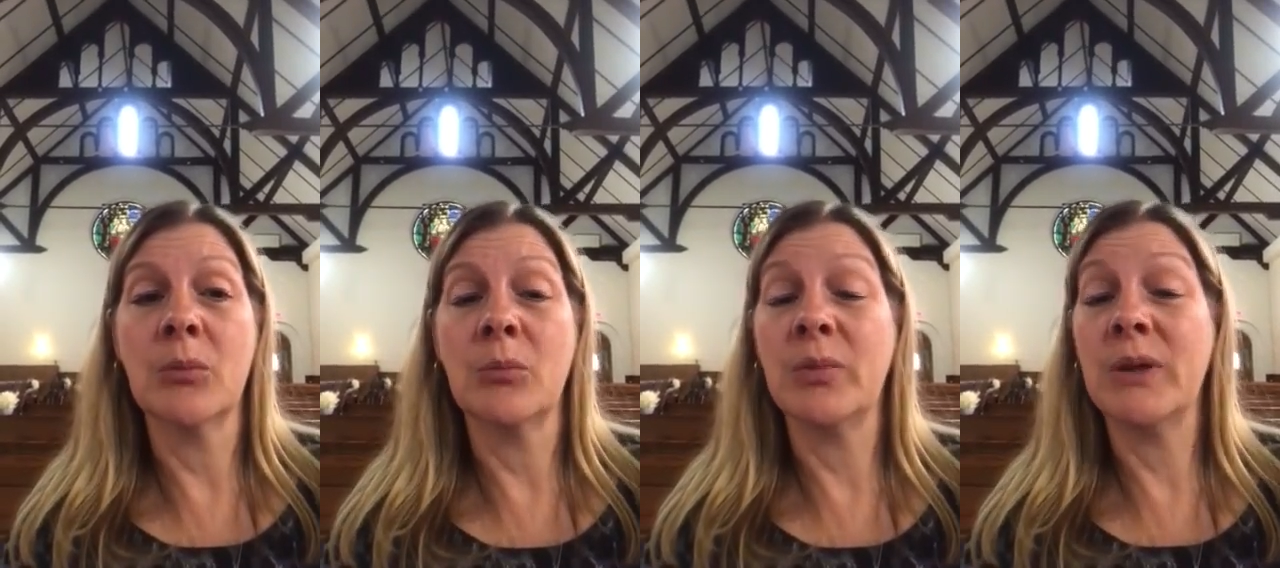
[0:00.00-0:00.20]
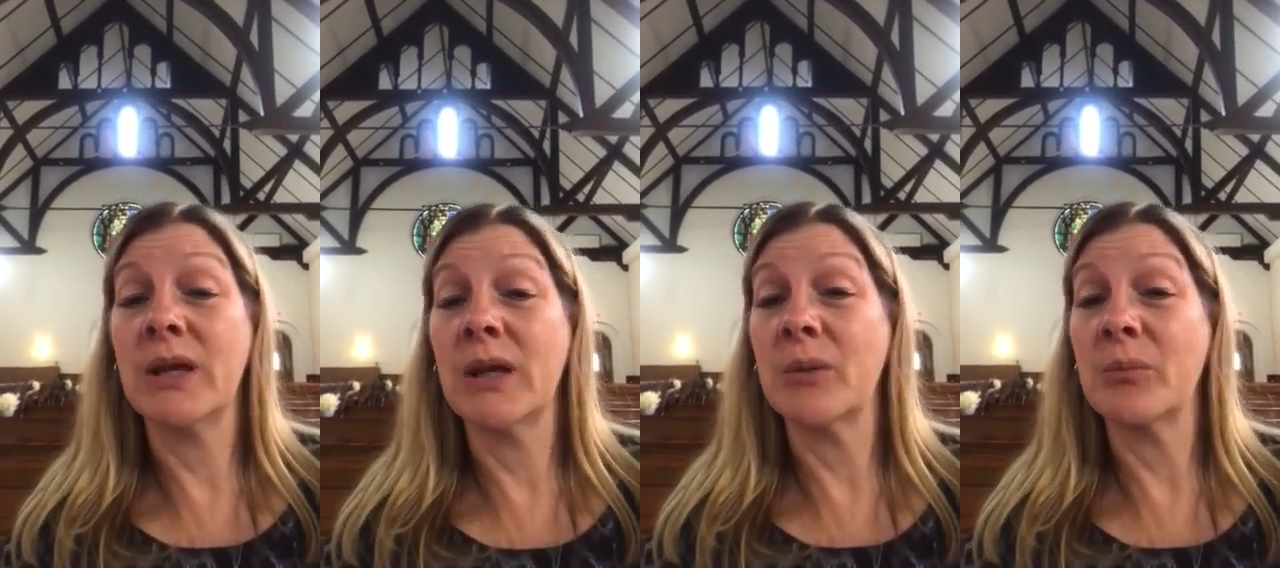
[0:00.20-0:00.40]

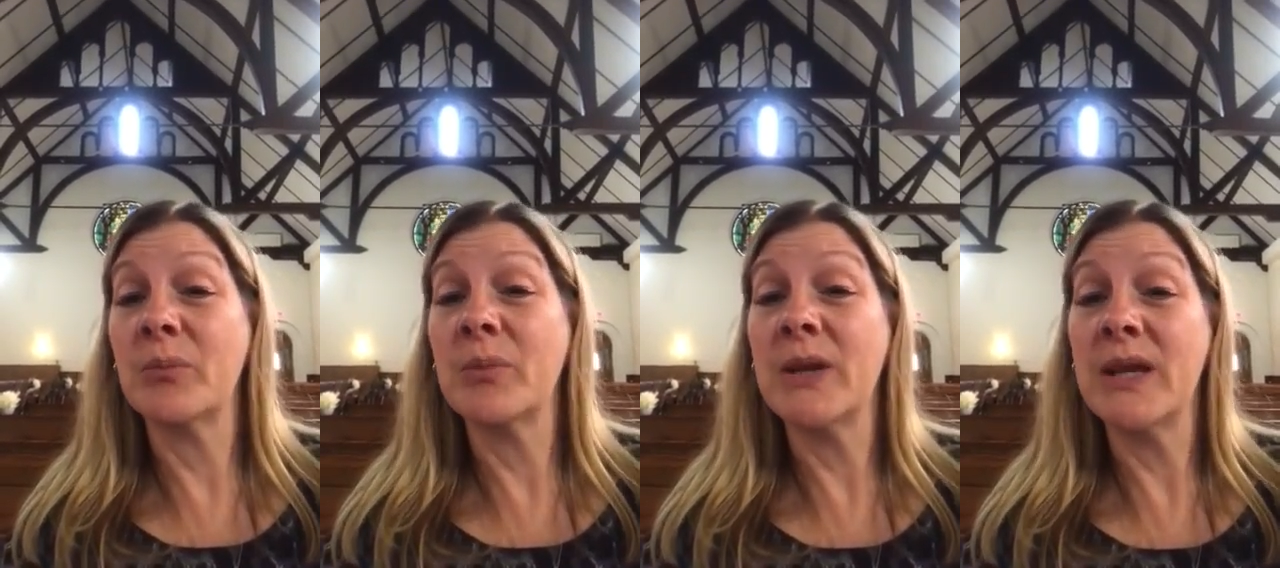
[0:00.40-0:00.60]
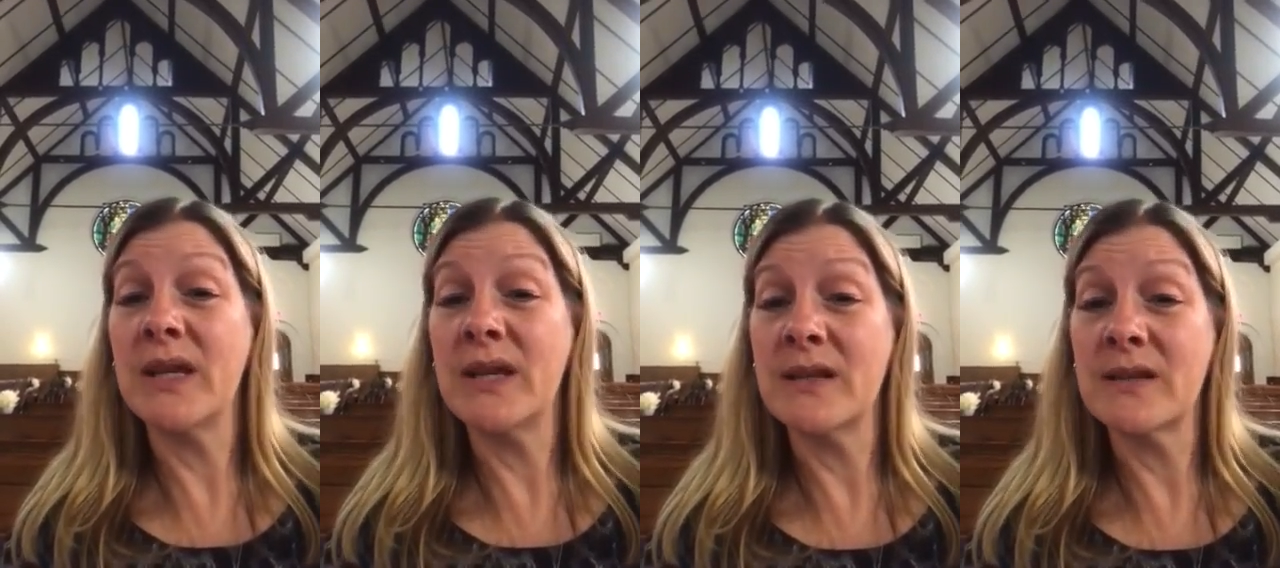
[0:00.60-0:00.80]
Be at
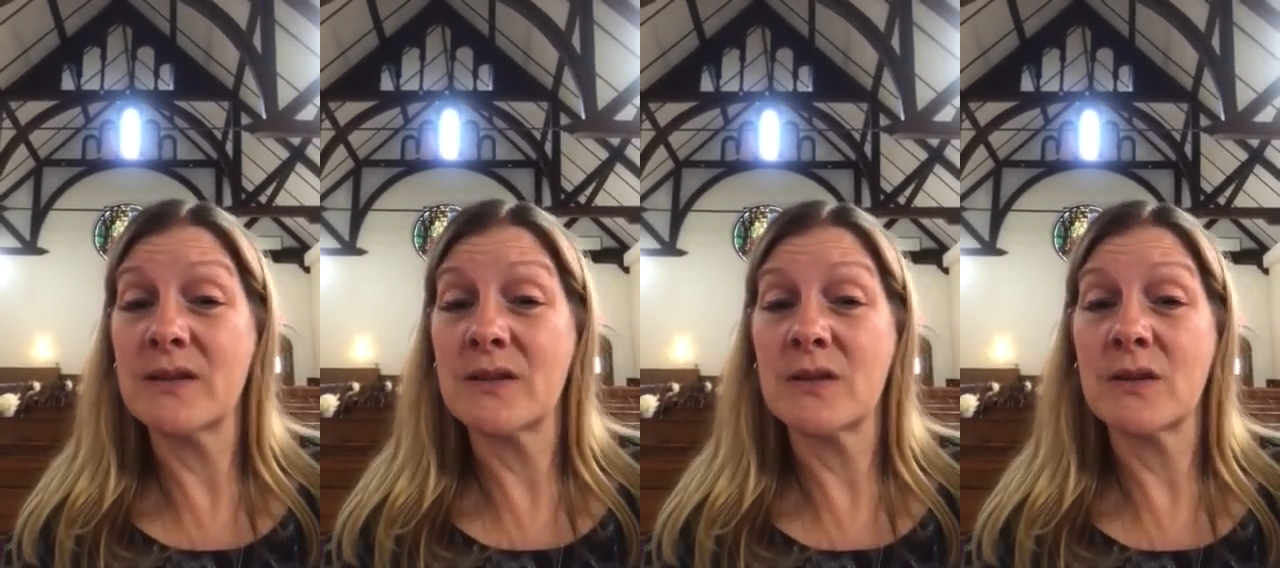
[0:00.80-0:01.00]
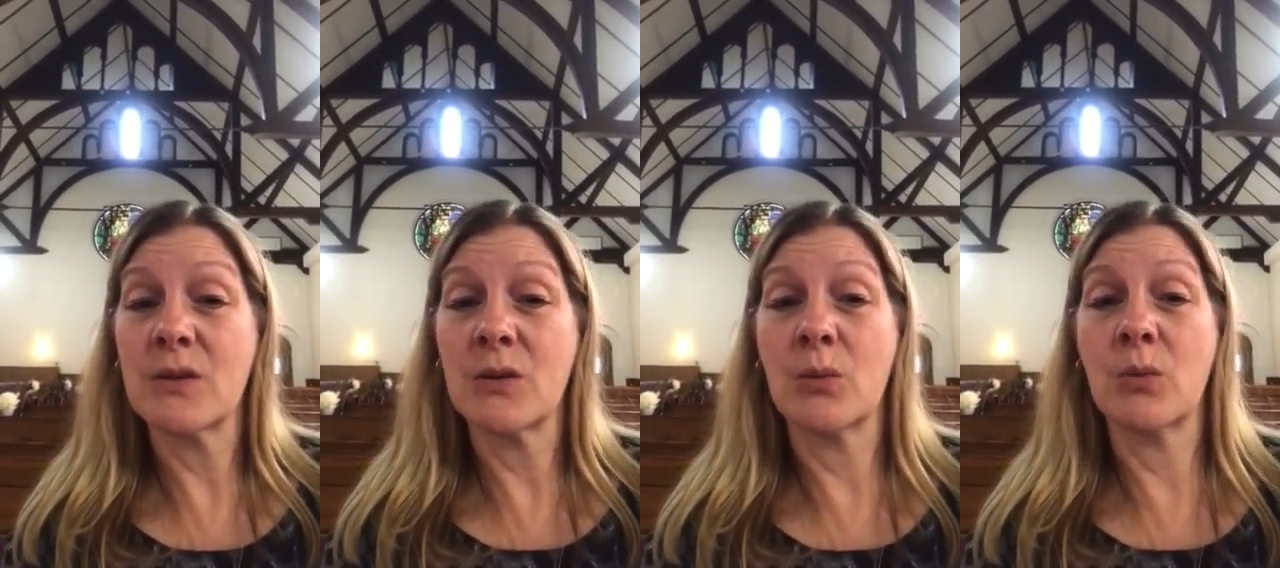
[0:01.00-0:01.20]

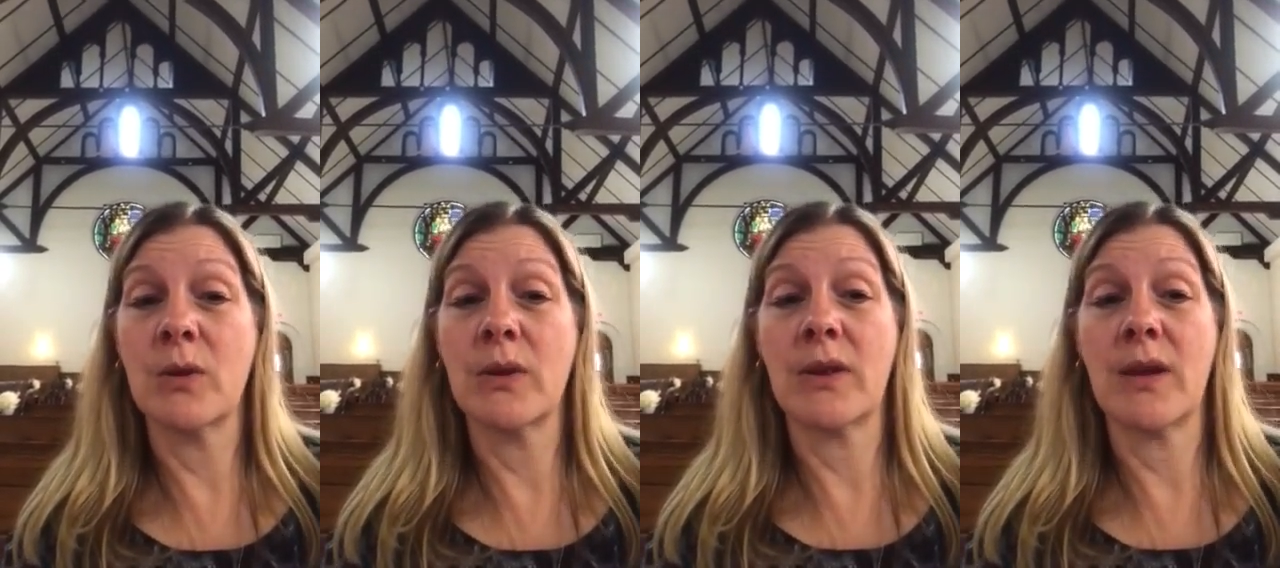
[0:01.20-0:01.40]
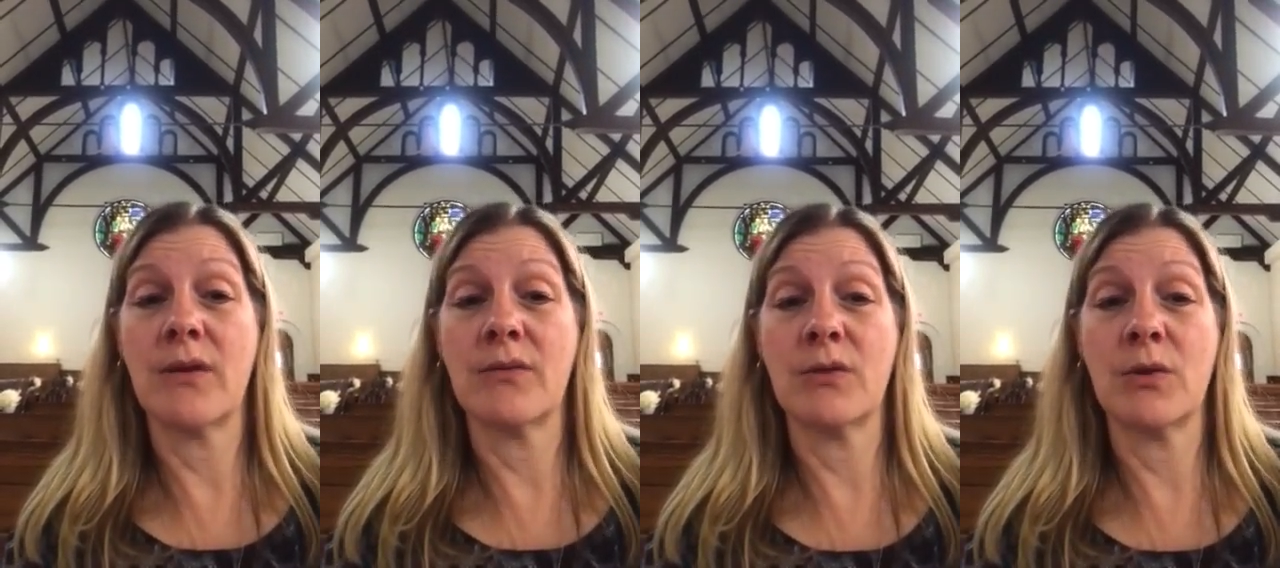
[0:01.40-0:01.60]
peace
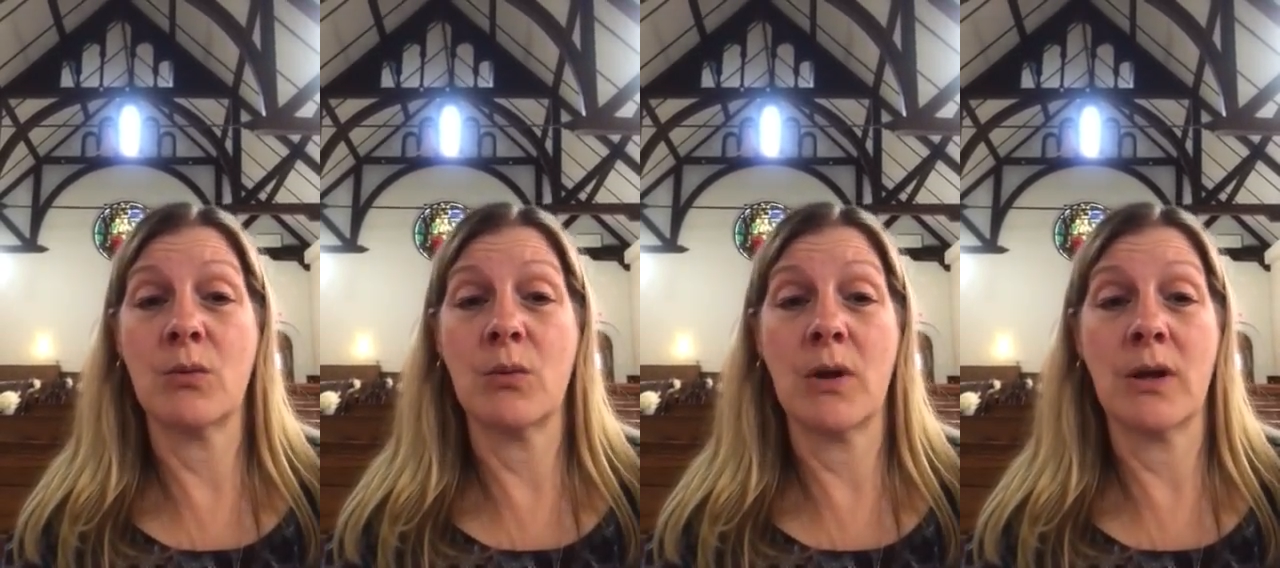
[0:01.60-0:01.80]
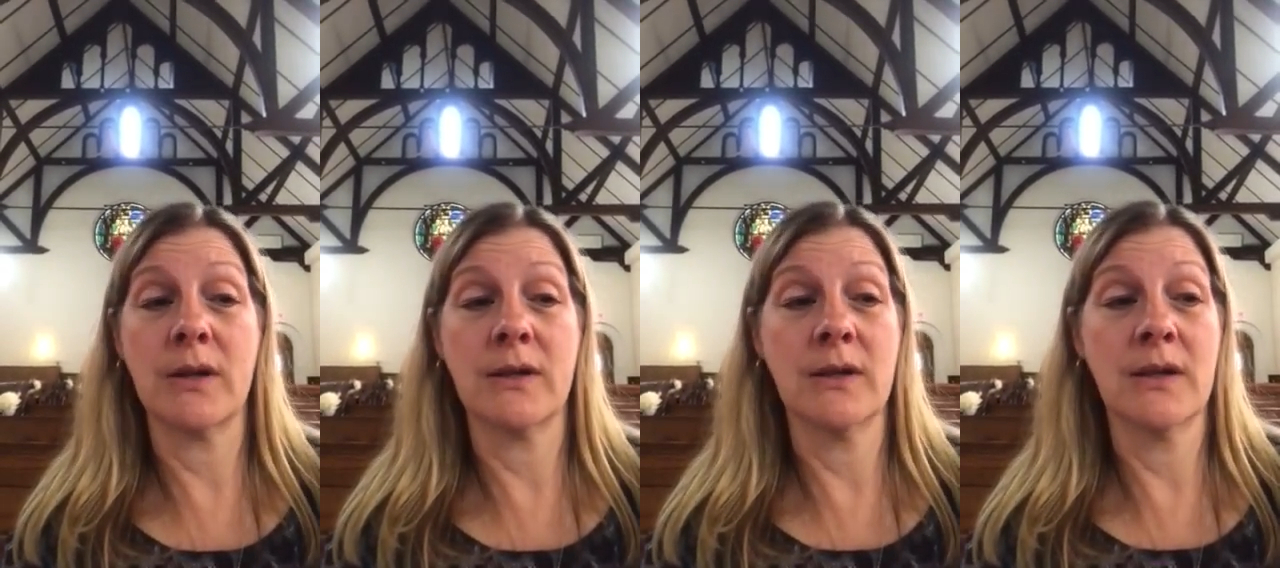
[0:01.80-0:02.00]
with
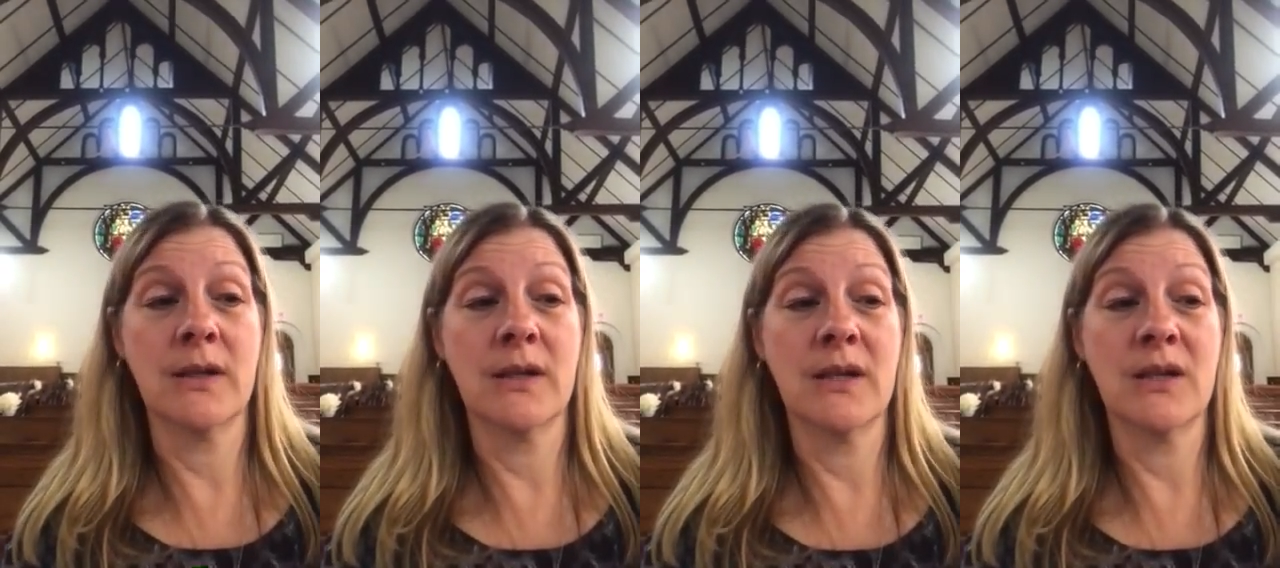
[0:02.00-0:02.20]
everyone